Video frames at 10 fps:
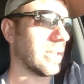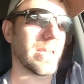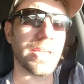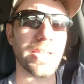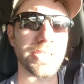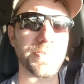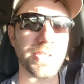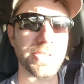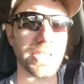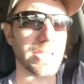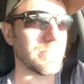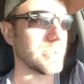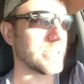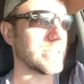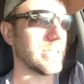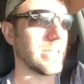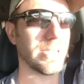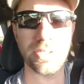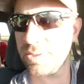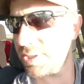and it kind of smells like I'm just sitting
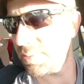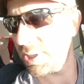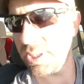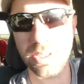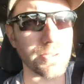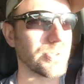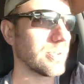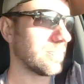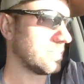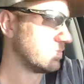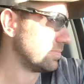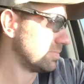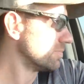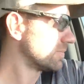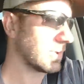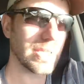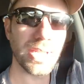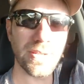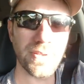near somebody else. Any